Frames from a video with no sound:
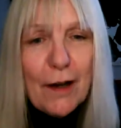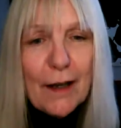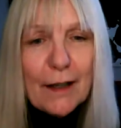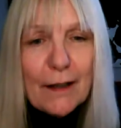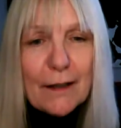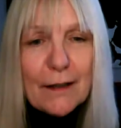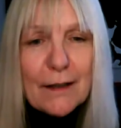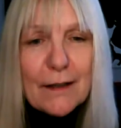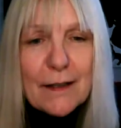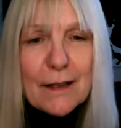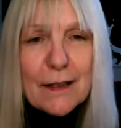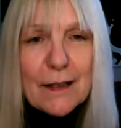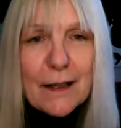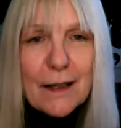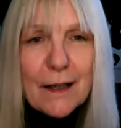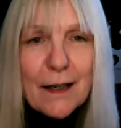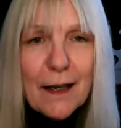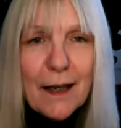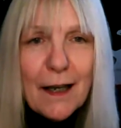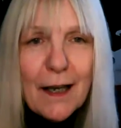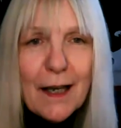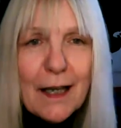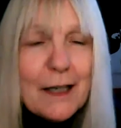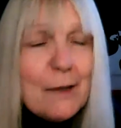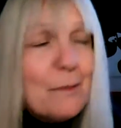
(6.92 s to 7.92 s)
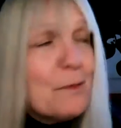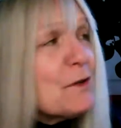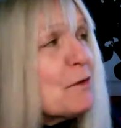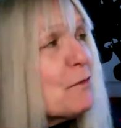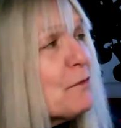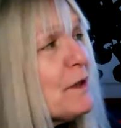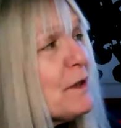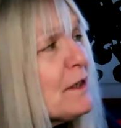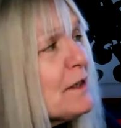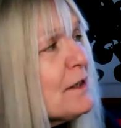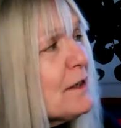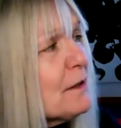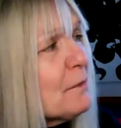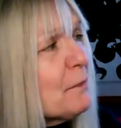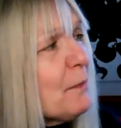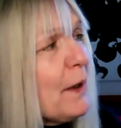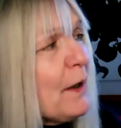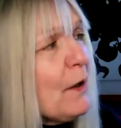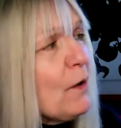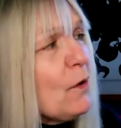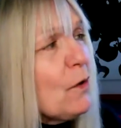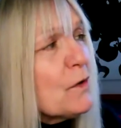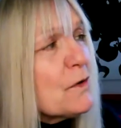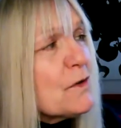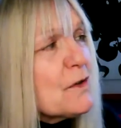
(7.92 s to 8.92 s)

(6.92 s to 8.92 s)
Giant. It was written by